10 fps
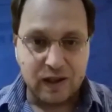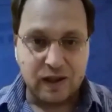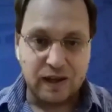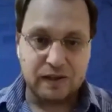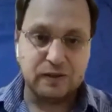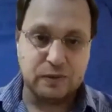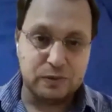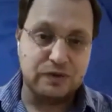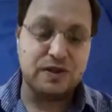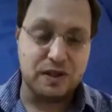And
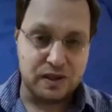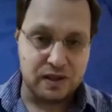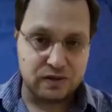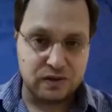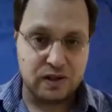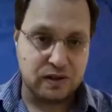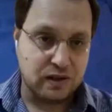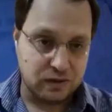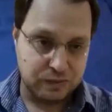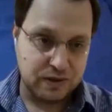we've seen yesterday
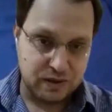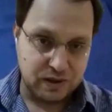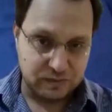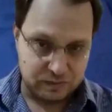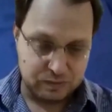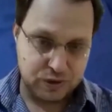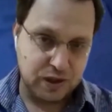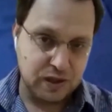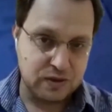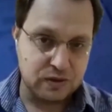our President
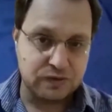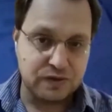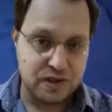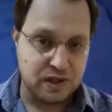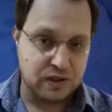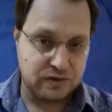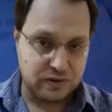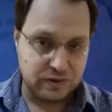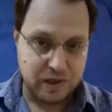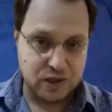Herzog visiting
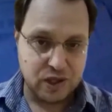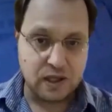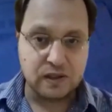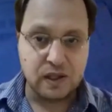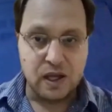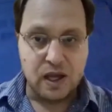Azerbaijan,